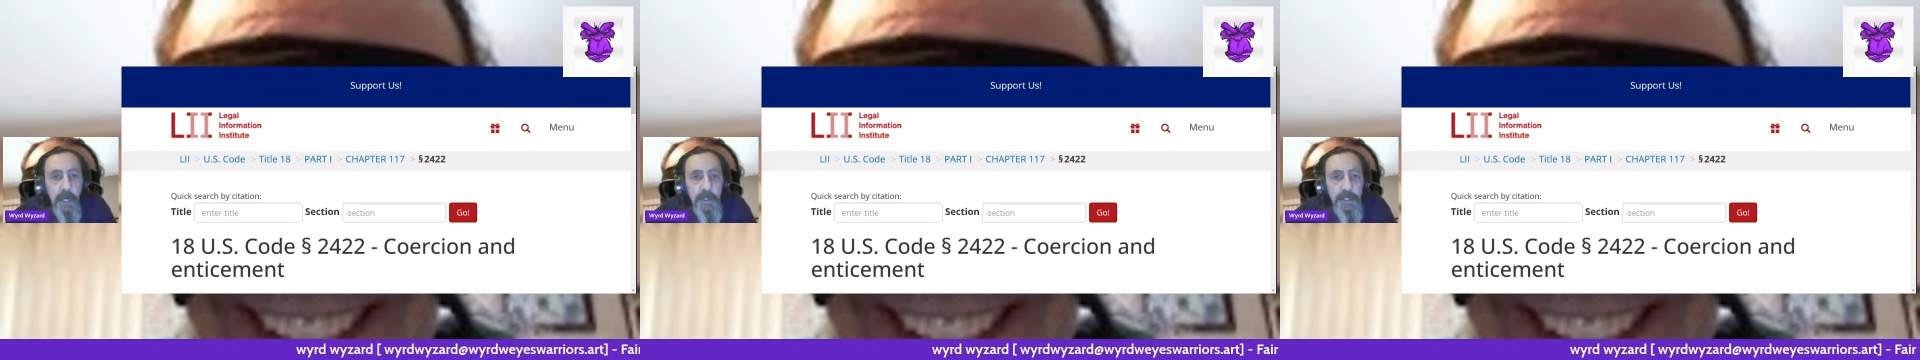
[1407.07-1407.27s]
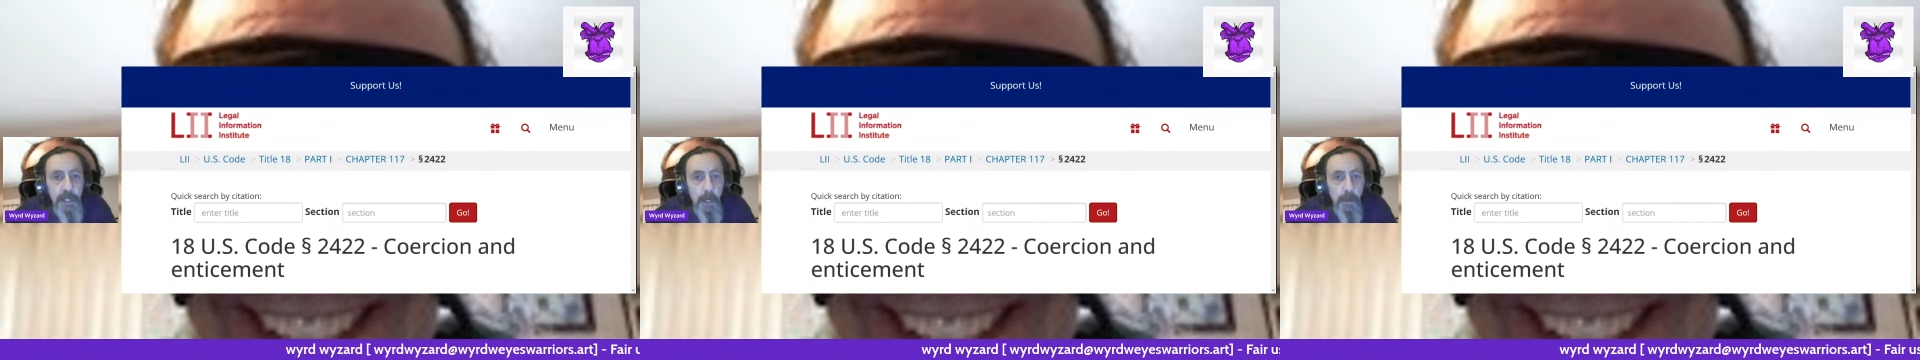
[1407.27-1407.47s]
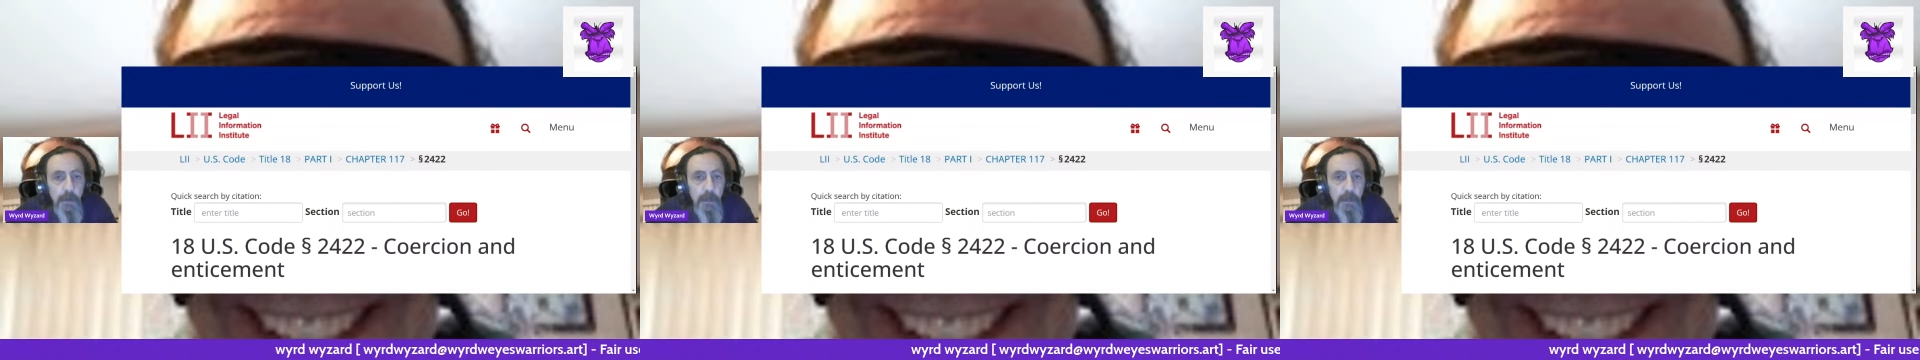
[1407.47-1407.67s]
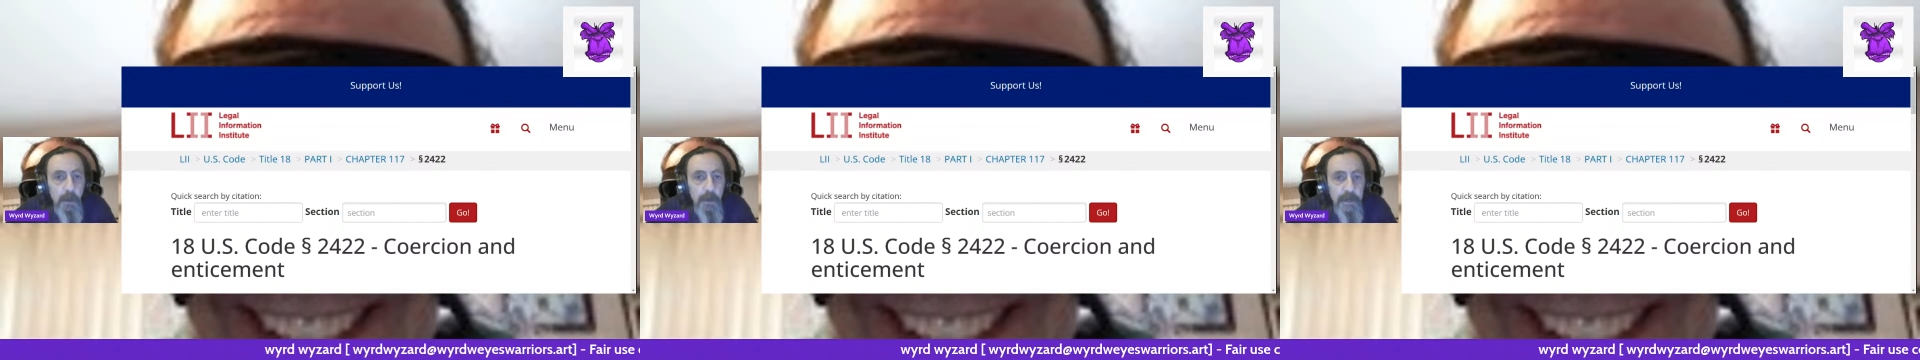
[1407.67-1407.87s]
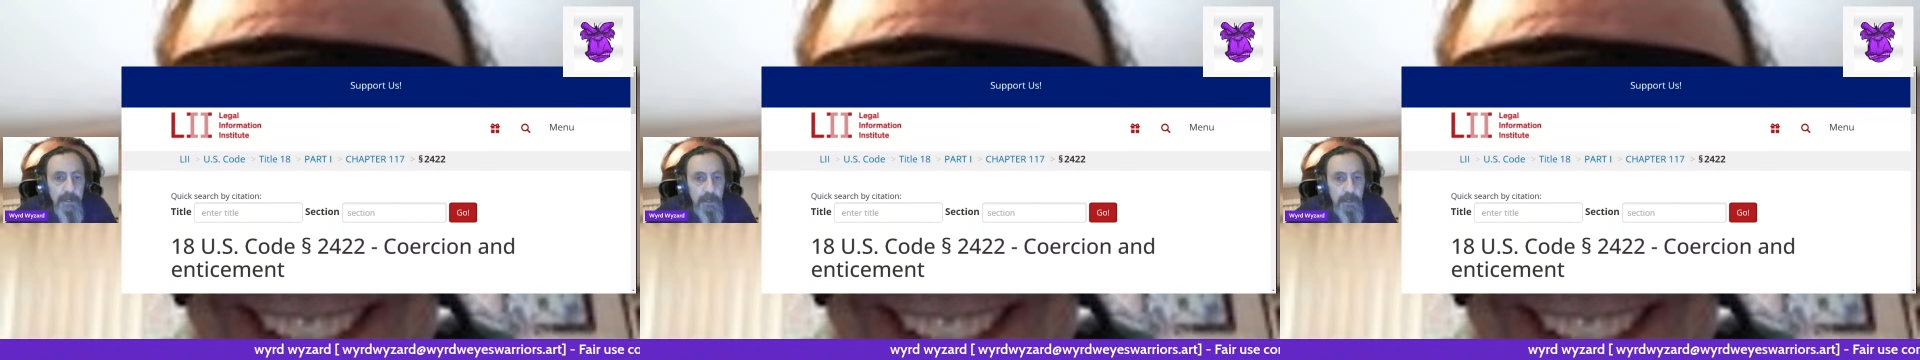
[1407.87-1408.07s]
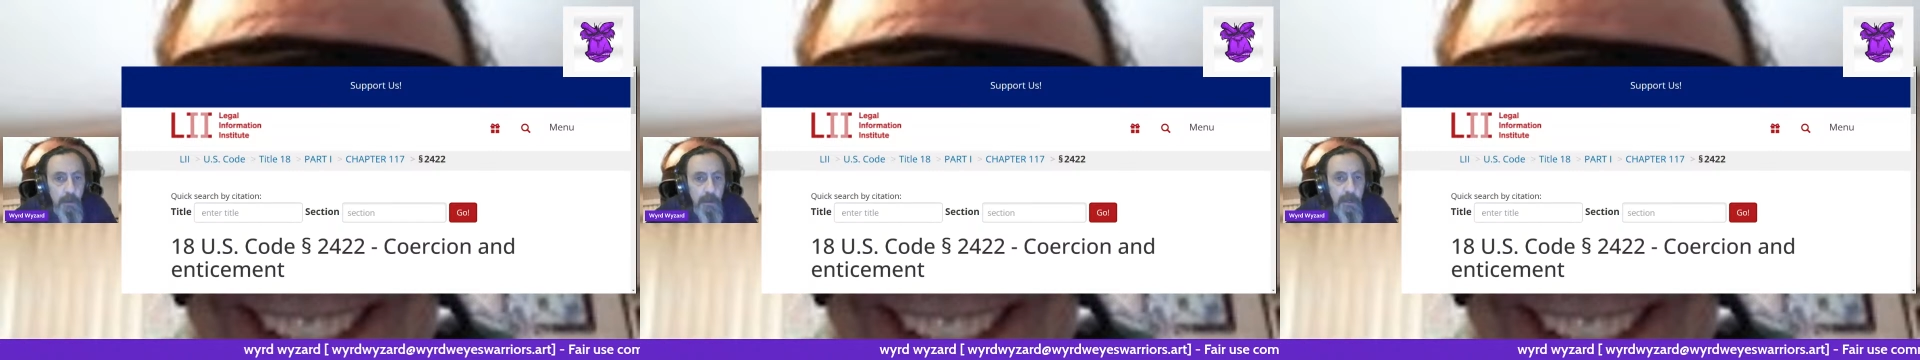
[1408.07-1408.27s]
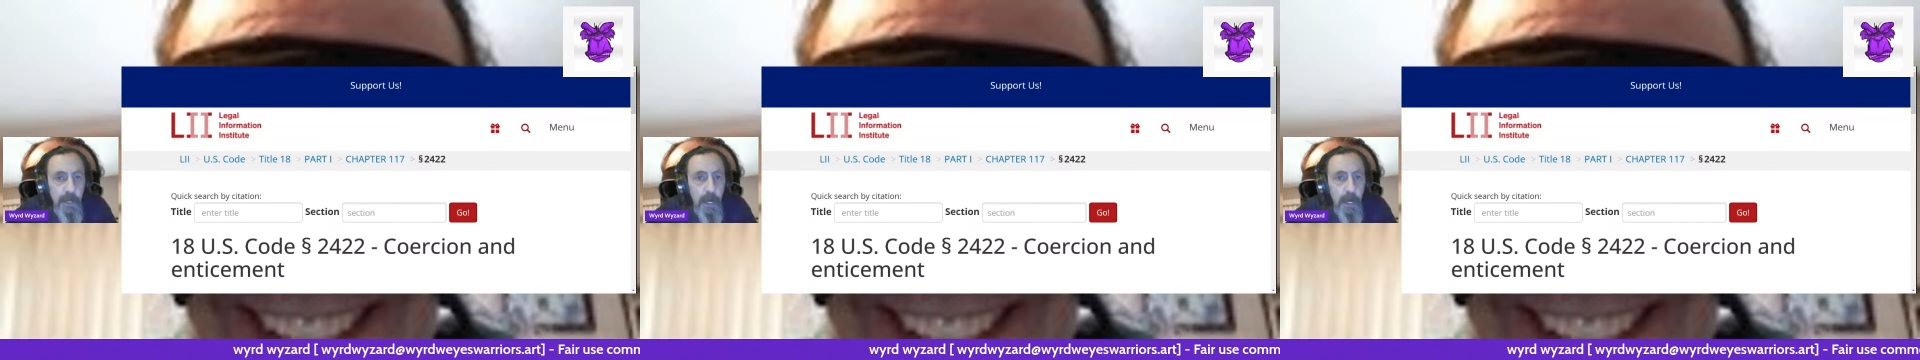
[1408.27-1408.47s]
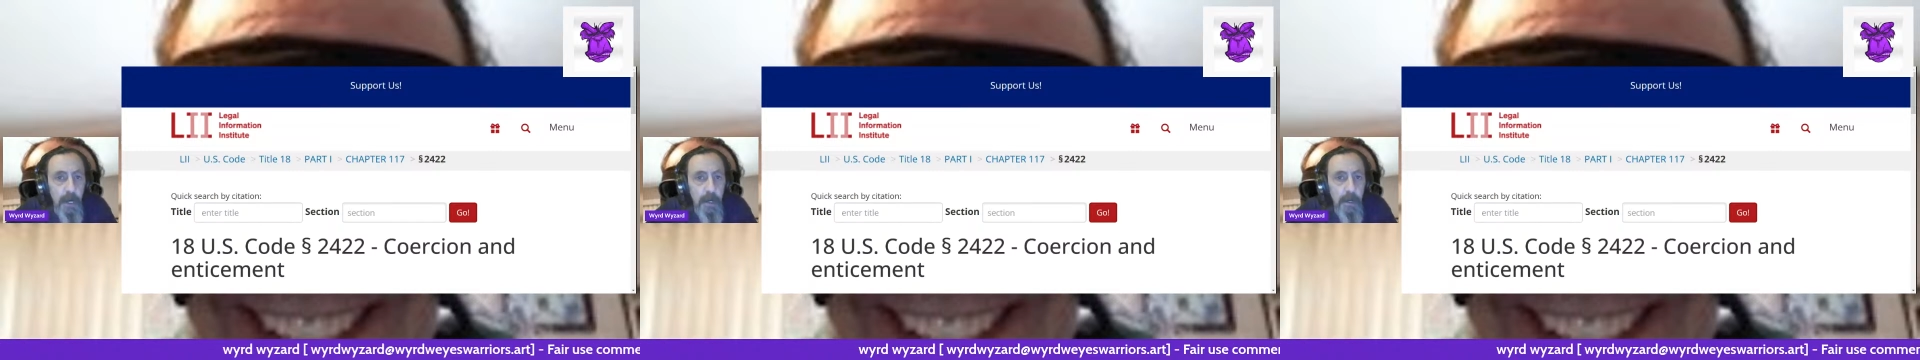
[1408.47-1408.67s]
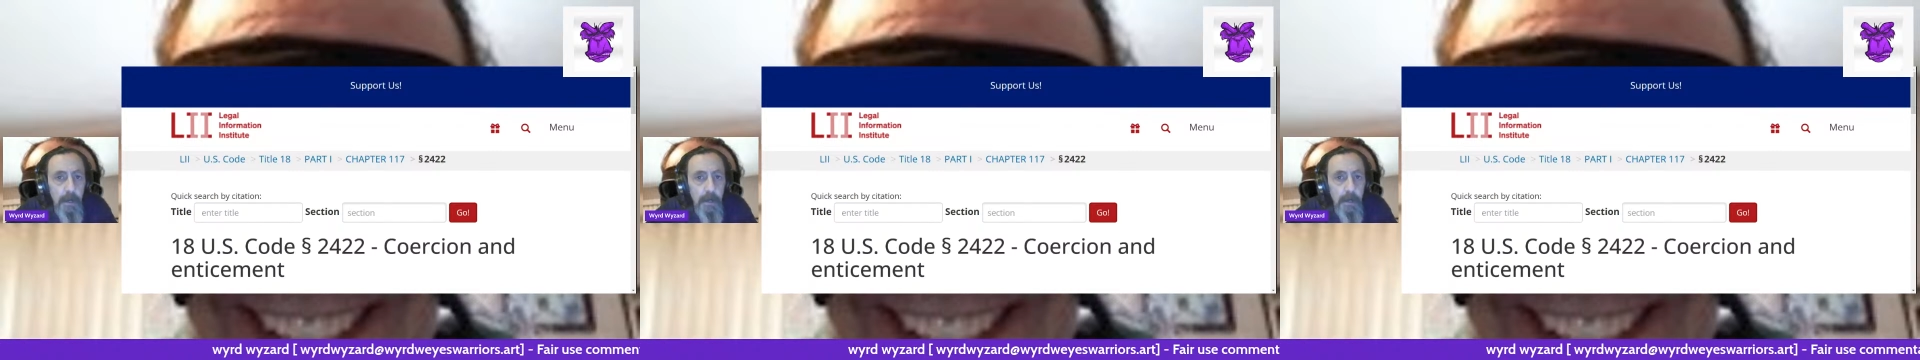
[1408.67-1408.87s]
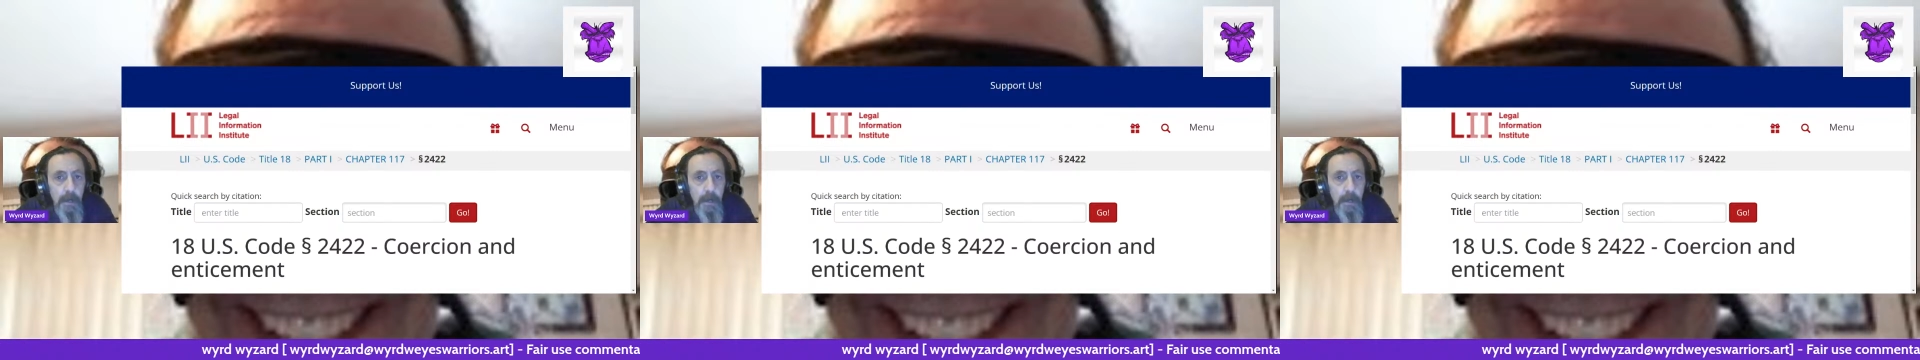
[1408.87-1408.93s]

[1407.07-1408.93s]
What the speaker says: our children who they truly are